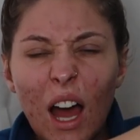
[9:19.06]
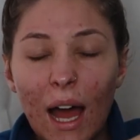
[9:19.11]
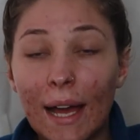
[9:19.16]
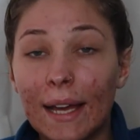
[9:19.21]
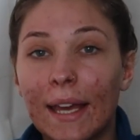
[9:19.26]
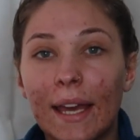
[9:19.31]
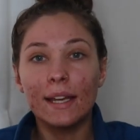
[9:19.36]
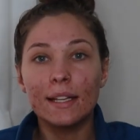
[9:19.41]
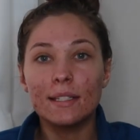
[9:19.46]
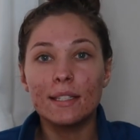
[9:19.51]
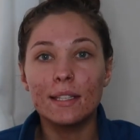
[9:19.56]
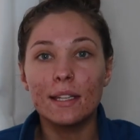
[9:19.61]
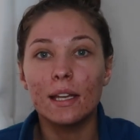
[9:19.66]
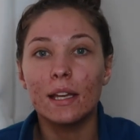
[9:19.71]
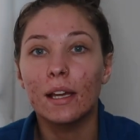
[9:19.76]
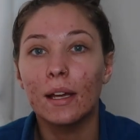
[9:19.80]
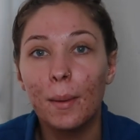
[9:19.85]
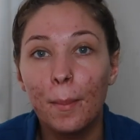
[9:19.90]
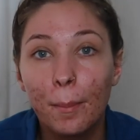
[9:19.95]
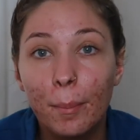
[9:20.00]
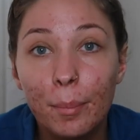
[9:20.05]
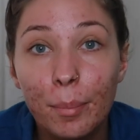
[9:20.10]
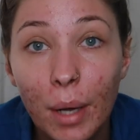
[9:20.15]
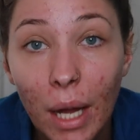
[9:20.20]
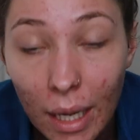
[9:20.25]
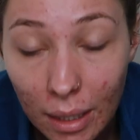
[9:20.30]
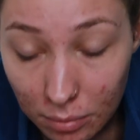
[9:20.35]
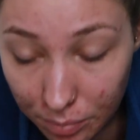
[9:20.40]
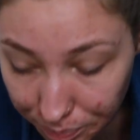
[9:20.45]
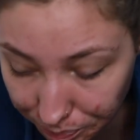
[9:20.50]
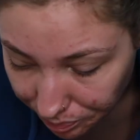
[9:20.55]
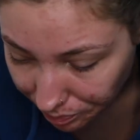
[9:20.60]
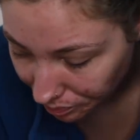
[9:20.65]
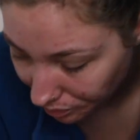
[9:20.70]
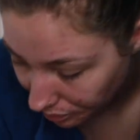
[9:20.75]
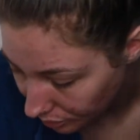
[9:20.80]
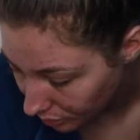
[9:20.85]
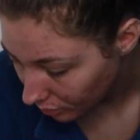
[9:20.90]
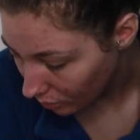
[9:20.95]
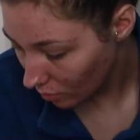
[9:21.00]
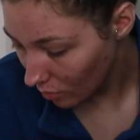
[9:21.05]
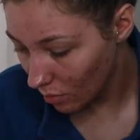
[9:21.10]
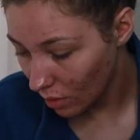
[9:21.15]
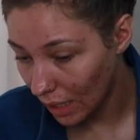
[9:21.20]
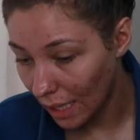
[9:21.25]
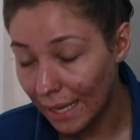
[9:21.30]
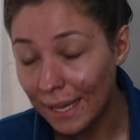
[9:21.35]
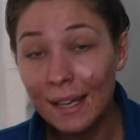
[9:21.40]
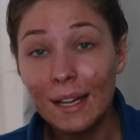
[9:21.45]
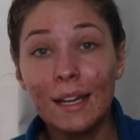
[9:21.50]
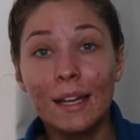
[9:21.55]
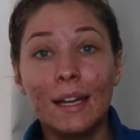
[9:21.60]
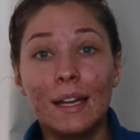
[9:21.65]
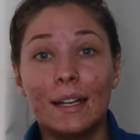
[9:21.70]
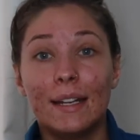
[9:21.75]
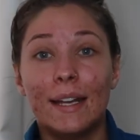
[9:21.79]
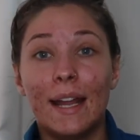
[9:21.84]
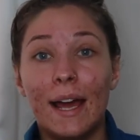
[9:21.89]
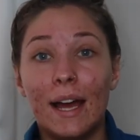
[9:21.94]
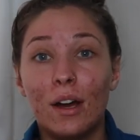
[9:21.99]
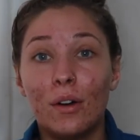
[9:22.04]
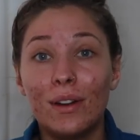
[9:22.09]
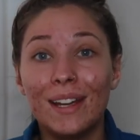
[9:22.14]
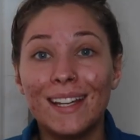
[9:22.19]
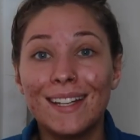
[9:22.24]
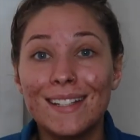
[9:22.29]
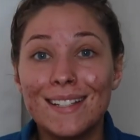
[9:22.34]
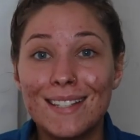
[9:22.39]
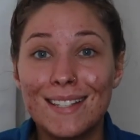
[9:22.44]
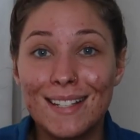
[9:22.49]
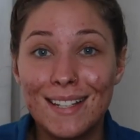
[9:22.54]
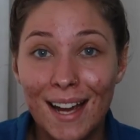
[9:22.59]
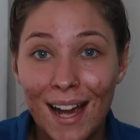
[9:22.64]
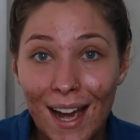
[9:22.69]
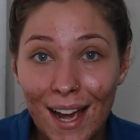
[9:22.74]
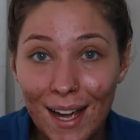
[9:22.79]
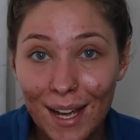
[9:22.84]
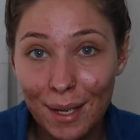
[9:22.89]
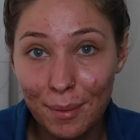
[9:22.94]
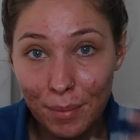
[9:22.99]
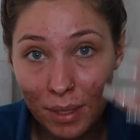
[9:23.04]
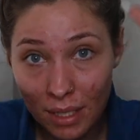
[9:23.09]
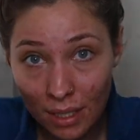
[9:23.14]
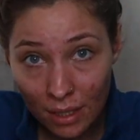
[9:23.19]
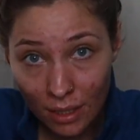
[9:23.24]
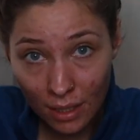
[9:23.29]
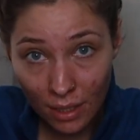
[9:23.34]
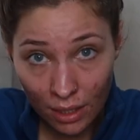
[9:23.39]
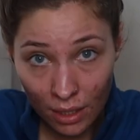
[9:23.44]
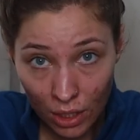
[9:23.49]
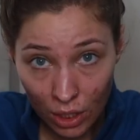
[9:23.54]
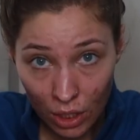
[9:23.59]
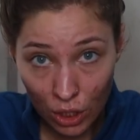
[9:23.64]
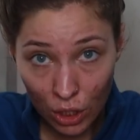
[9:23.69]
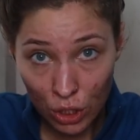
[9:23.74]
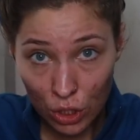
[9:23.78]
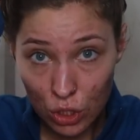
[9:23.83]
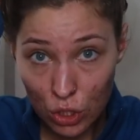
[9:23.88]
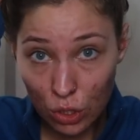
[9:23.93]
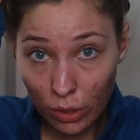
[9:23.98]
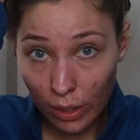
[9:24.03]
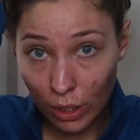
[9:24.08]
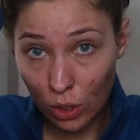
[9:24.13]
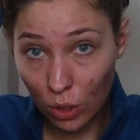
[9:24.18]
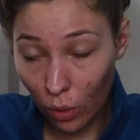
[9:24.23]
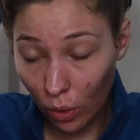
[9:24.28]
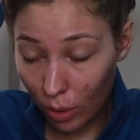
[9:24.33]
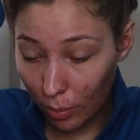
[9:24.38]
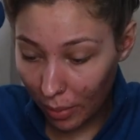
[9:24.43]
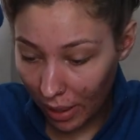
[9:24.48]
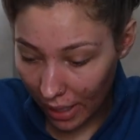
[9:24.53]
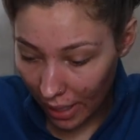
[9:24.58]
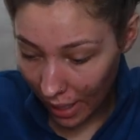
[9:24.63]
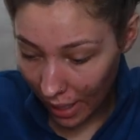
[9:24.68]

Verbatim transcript: I can't see it, but now it is time to ignore my